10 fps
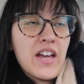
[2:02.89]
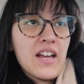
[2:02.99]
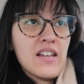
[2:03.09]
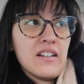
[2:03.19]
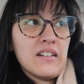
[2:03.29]

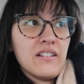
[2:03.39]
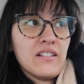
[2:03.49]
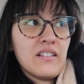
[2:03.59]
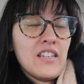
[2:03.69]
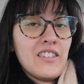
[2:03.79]
then
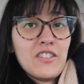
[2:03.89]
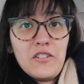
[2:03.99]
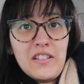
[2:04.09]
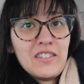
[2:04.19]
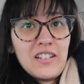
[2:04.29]
he still
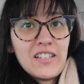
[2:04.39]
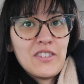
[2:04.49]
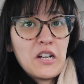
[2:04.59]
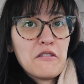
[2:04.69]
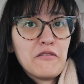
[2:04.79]
needs to get
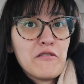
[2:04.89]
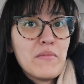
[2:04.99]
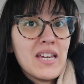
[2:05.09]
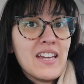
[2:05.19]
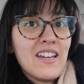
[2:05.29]
stuff for
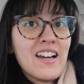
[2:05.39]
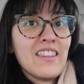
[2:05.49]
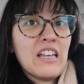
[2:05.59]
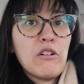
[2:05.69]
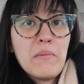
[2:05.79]
me. I
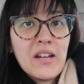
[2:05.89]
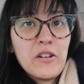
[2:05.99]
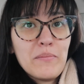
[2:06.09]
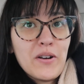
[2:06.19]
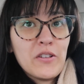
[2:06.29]
think we might go
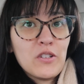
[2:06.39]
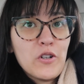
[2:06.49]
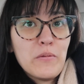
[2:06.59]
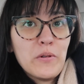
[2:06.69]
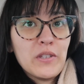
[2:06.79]
to Barnes and
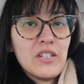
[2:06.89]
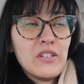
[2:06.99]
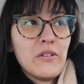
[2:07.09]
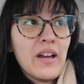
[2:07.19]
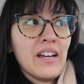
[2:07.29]
Noble's and
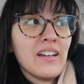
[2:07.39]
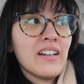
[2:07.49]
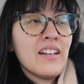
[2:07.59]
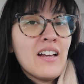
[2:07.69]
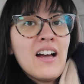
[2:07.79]
do a
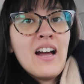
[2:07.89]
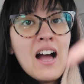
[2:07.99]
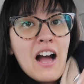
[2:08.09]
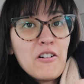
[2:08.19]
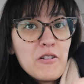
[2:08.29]

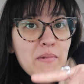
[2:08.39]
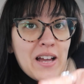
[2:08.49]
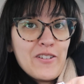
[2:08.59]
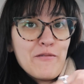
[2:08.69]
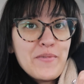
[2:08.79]
I'll go buy
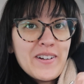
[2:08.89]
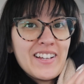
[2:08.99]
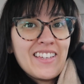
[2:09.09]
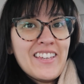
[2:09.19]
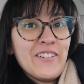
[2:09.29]
you a
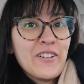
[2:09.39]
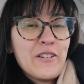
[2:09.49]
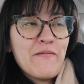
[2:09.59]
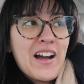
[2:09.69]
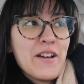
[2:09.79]
book, he'll
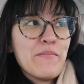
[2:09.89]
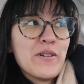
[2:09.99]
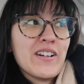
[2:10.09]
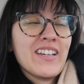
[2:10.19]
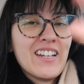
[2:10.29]
go buy a
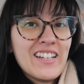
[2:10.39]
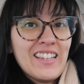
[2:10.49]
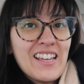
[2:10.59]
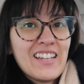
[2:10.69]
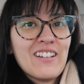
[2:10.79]
book,
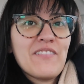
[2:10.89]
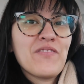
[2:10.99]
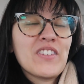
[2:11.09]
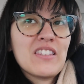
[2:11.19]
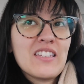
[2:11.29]
like
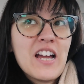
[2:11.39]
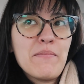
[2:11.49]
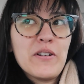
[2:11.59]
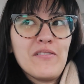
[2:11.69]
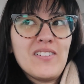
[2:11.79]

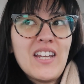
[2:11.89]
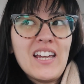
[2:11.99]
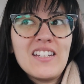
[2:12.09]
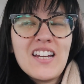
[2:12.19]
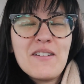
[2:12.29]
type of
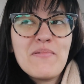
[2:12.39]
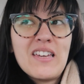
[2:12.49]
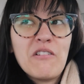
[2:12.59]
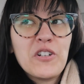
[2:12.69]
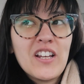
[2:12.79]
date type
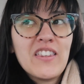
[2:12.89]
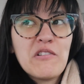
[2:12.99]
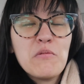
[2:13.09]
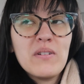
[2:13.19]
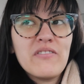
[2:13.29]
thing, which I
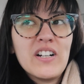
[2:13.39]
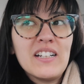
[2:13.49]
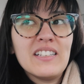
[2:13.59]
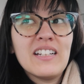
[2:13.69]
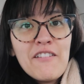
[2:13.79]
think will be
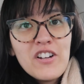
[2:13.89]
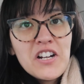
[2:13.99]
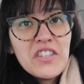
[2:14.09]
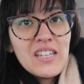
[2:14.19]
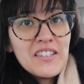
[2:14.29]
fun. I've
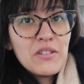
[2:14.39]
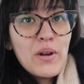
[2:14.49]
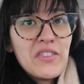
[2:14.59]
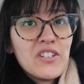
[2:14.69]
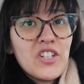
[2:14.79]
gone the easy
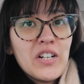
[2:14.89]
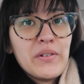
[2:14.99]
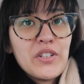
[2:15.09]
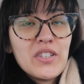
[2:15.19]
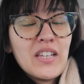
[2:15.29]
way this year
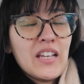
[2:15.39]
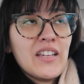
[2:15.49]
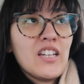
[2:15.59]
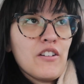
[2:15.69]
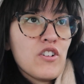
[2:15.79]
with just getting
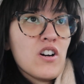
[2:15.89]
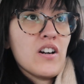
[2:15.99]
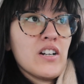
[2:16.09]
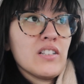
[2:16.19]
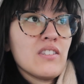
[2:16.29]
like gift
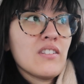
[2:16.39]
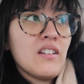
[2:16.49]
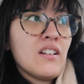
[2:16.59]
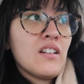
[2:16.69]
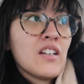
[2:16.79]
cards,
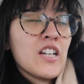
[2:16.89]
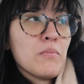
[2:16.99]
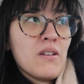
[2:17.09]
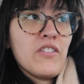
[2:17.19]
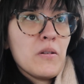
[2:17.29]
because
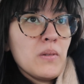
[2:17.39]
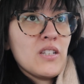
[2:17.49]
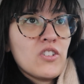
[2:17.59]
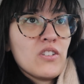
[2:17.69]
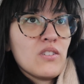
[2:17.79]
my family
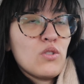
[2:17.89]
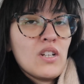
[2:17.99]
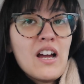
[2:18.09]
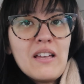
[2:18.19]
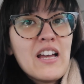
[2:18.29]
is just,
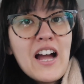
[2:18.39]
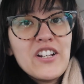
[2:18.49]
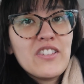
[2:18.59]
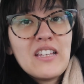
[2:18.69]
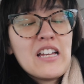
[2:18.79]

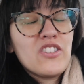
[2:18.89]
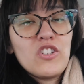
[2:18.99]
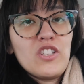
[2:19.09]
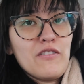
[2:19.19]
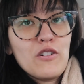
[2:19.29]
it's
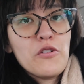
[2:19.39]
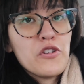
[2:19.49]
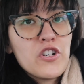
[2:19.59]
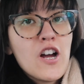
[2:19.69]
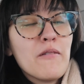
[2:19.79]
just difficult
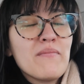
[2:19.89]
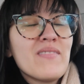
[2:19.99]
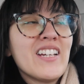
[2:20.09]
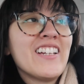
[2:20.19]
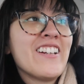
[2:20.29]
to shop
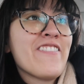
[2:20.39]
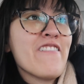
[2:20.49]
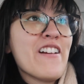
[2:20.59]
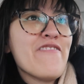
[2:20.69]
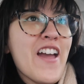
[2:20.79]
for
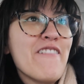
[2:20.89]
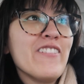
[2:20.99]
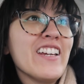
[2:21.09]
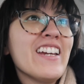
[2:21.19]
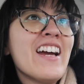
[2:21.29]
my
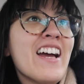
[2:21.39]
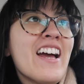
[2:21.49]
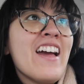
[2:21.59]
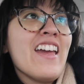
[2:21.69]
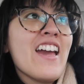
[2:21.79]
family.
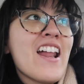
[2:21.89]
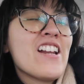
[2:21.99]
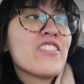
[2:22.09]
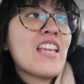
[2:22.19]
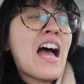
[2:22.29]
And I
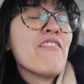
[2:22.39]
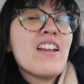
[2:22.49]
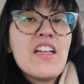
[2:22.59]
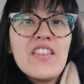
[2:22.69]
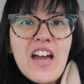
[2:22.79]
just haven't
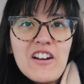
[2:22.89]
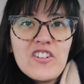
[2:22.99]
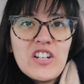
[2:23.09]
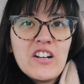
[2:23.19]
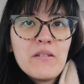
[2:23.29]
had the
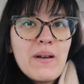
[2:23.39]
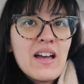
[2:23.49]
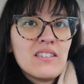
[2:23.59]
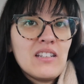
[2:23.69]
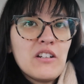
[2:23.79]
energy or
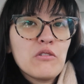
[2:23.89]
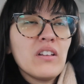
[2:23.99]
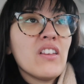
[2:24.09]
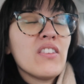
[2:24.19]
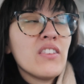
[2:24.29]
capacity to
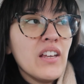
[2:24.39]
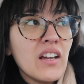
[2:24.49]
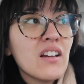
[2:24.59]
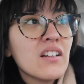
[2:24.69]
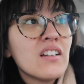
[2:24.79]
really
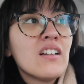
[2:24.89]
think